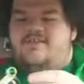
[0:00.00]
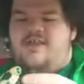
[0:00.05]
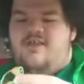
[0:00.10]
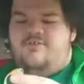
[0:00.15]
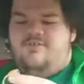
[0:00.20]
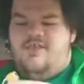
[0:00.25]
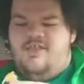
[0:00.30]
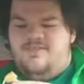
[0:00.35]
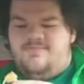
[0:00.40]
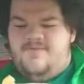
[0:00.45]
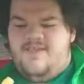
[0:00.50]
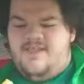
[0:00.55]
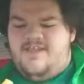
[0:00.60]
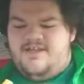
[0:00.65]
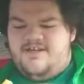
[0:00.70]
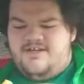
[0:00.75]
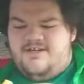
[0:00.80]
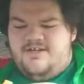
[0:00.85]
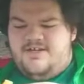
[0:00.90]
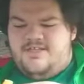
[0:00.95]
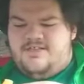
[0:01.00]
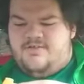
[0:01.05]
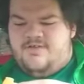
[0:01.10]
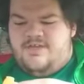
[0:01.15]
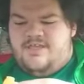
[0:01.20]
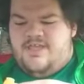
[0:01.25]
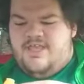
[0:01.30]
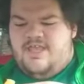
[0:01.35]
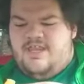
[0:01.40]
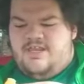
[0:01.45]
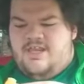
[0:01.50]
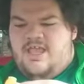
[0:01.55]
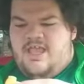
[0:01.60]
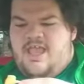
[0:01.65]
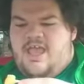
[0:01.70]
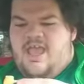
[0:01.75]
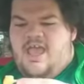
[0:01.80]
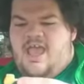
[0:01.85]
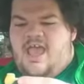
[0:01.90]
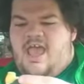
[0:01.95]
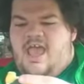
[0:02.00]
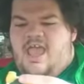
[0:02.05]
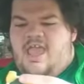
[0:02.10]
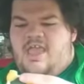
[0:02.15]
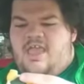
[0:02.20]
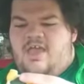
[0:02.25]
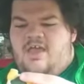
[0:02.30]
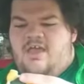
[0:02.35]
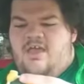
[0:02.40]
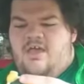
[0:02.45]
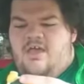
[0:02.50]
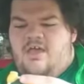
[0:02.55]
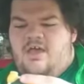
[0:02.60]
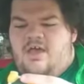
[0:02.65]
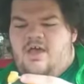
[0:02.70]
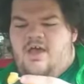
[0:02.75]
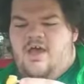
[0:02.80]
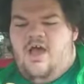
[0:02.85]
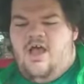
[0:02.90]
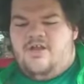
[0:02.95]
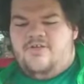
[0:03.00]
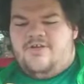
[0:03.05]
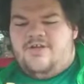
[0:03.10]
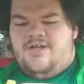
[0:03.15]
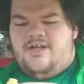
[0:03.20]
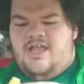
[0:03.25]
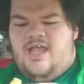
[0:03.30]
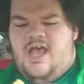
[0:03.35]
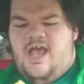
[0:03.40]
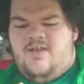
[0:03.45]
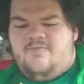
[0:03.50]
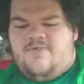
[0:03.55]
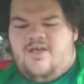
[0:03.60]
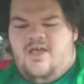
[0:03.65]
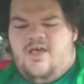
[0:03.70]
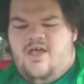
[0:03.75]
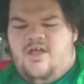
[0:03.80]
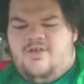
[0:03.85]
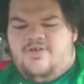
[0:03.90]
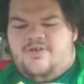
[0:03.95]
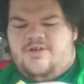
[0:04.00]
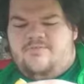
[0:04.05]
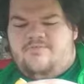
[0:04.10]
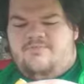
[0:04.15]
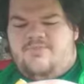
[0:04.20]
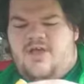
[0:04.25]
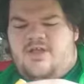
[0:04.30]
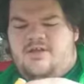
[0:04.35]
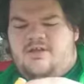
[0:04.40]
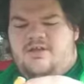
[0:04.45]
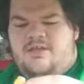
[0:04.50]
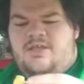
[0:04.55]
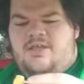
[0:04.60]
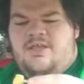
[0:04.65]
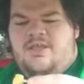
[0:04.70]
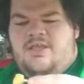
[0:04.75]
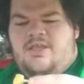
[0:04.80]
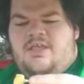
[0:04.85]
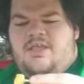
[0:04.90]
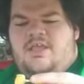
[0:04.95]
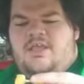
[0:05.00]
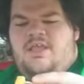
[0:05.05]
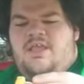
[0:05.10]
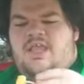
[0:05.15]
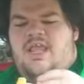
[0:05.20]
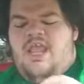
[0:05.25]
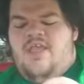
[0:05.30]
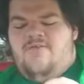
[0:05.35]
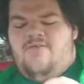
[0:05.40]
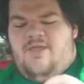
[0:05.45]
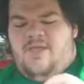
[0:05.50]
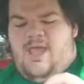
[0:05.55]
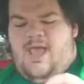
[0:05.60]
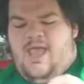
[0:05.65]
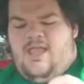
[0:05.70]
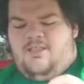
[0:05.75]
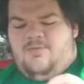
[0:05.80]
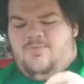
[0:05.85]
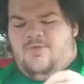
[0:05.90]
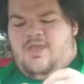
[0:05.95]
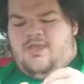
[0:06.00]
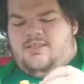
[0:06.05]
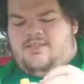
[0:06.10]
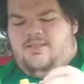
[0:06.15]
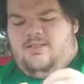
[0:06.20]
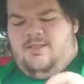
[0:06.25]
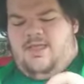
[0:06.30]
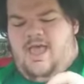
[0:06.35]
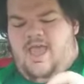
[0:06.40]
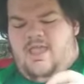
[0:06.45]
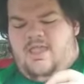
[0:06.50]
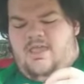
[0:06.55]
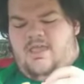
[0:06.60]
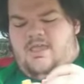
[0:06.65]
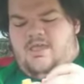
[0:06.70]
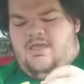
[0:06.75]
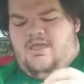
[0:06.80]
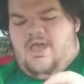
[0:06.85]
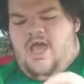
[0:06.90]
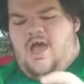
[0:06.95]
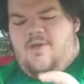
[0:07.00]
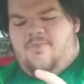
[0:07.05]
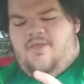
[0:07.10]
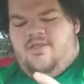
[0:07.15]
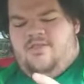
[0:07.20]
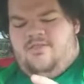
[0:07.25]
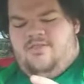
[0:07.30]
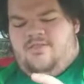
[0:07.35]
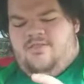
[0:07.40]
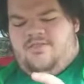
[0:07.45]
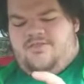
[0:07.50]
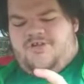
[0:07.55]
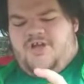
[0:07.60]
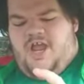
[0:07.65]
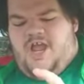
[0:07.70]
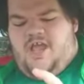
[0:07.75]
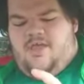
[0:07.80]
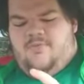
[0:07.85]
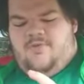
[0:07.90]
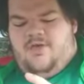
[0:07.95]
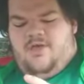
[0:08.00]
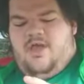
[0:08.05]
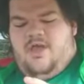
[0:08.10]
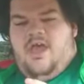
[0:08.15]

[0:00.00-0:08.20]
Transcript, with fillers: So this figure is going to get a 100 out of 100. But anyway, guys, because like, comment, subscribe.